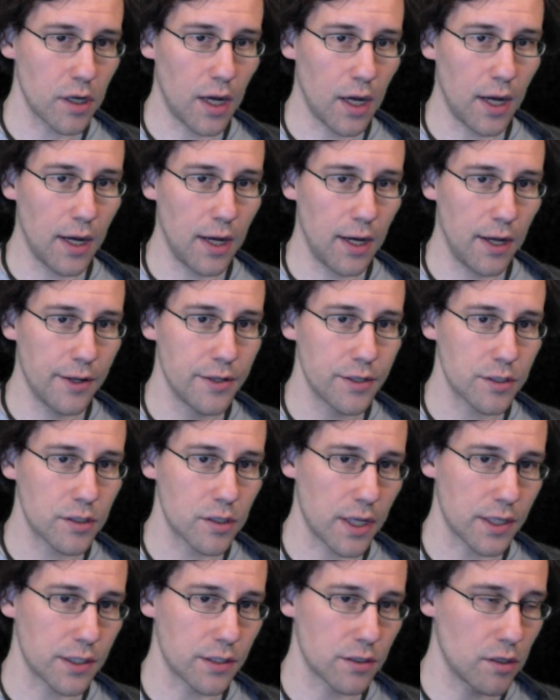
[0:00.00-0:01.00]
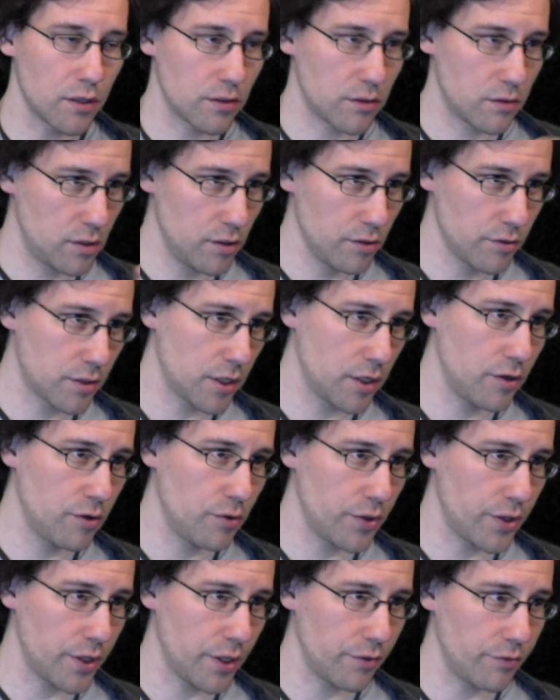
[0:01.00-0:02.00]
Uh, so that's the two
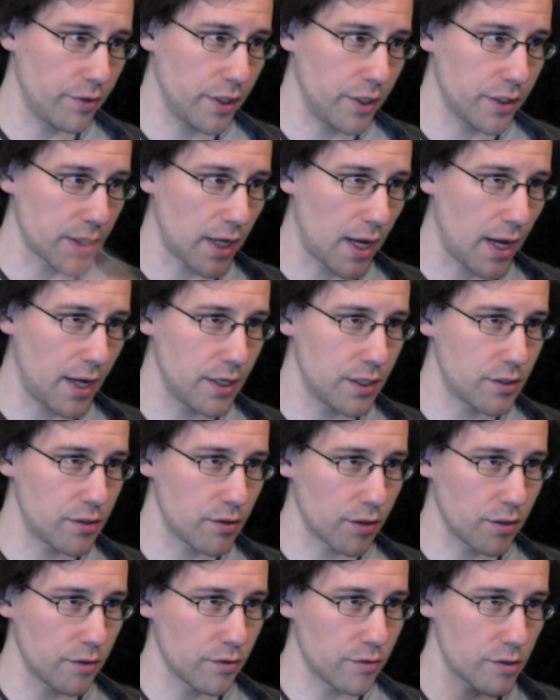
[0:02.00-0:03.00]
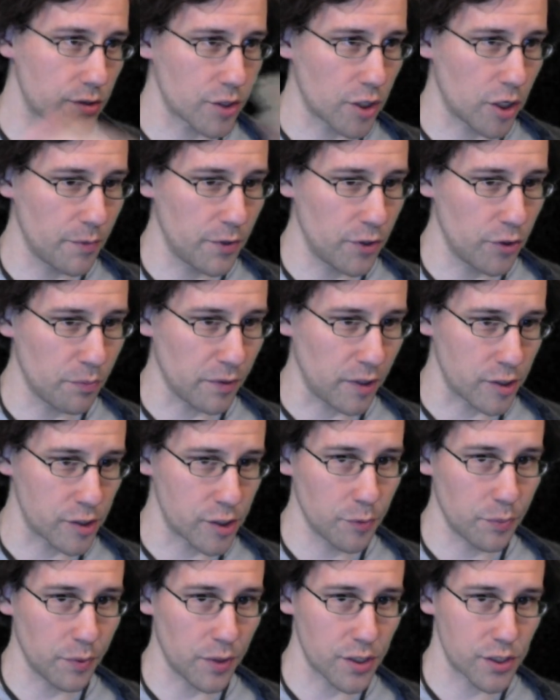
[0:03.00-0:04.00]
two that when it dies, you can disturb into plus
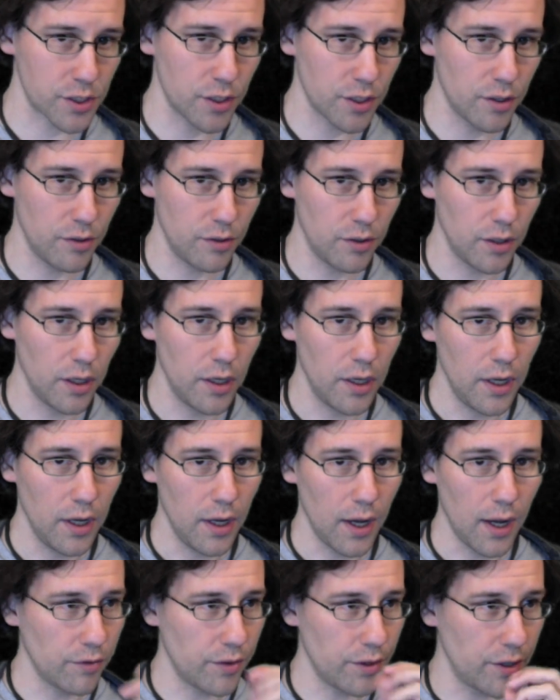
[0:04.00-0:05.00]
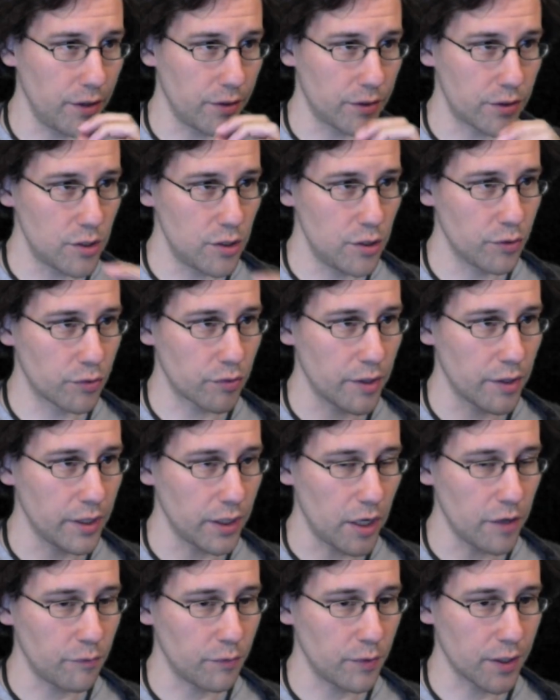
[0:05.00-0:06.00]
two, plus two. The two three
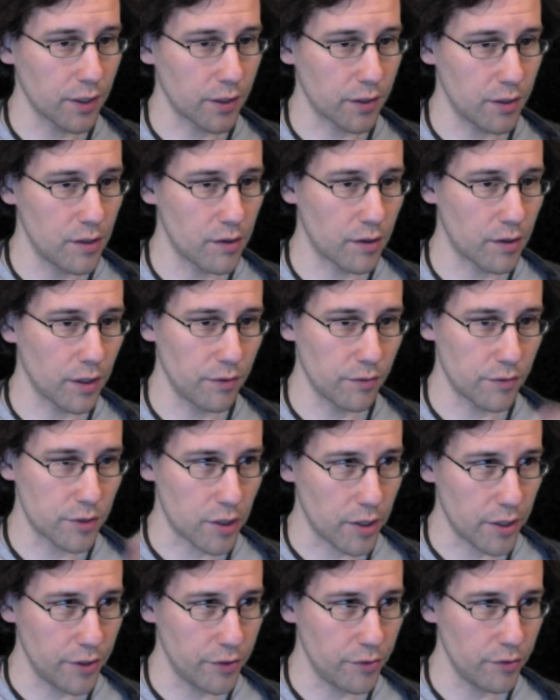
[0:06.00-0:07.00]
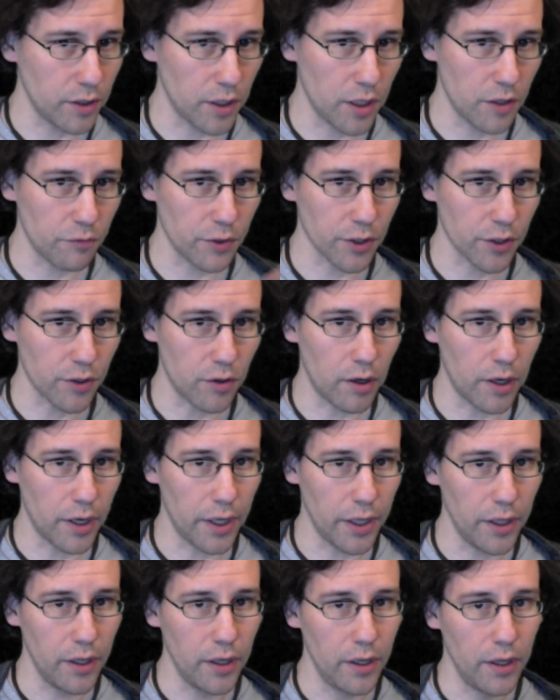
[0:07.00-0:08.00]
lifelink that you can turn into a lifelink
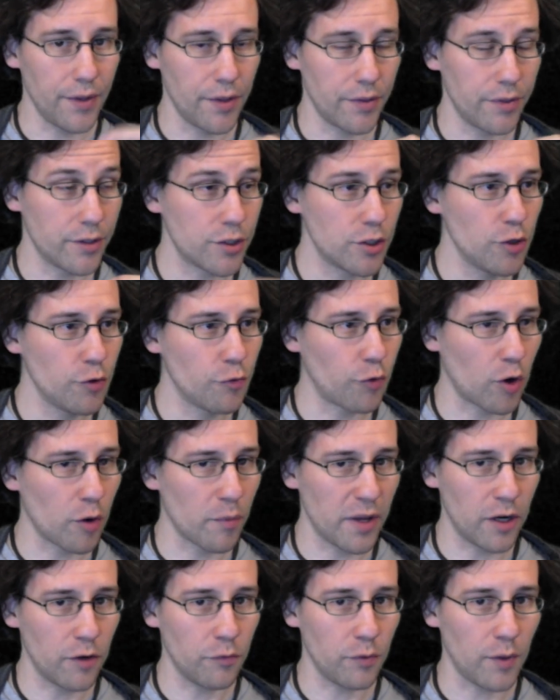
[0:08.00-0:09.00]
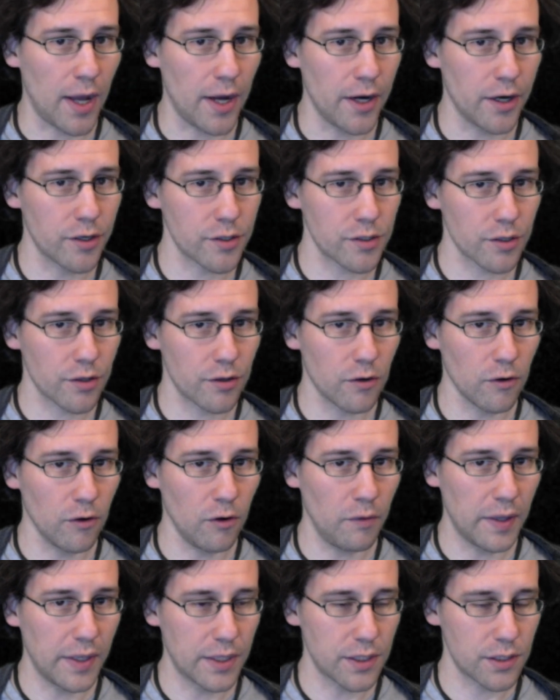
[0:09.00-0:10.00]
aura. And then the two four mana flyers.
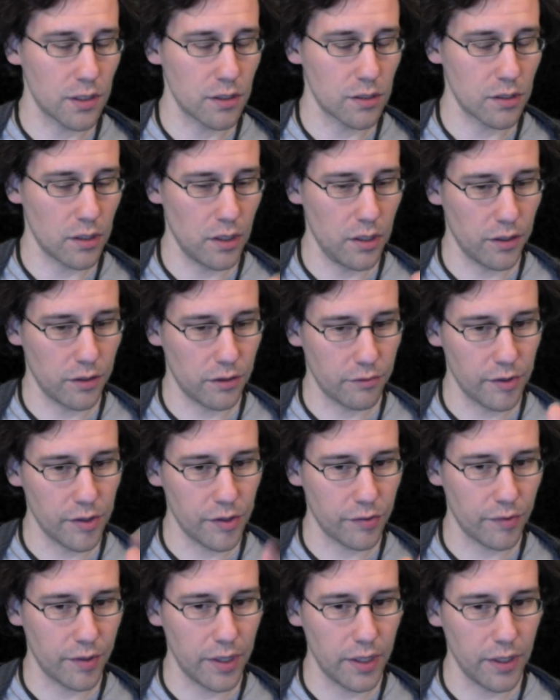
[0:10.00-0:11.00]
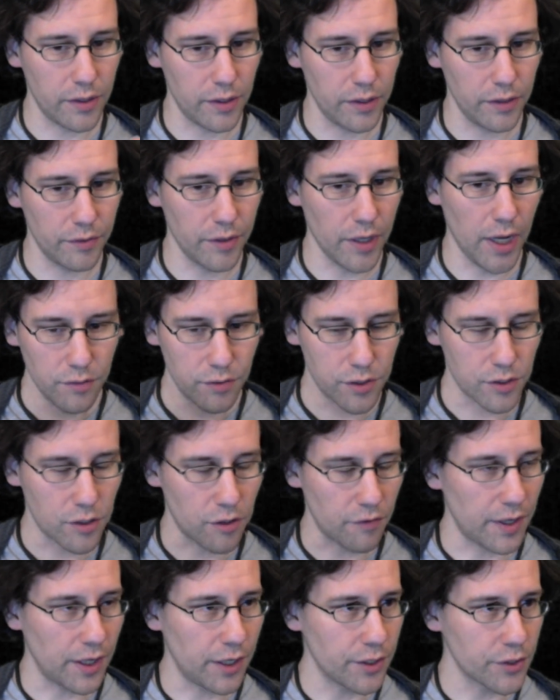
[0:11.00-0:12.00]
Cruel Witness is the three three that
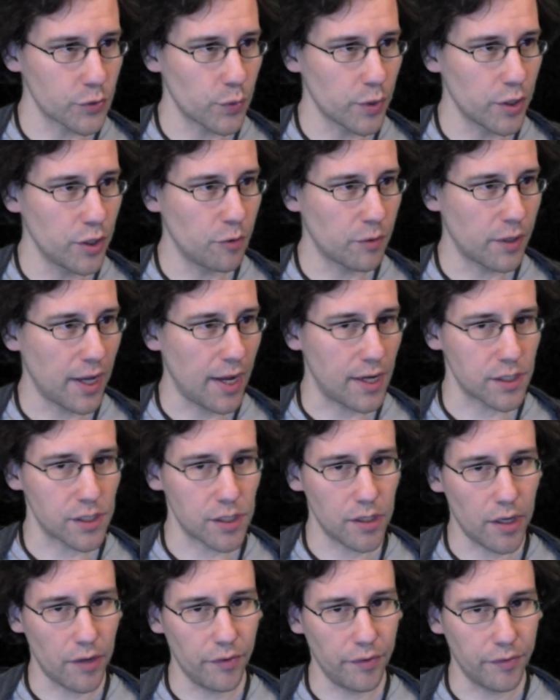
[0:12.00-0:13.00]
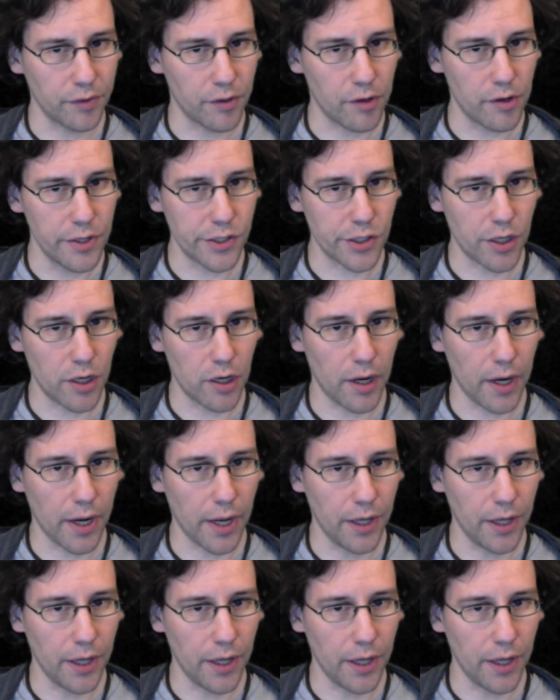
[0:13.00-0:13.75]
surveils when you cast an, an creature.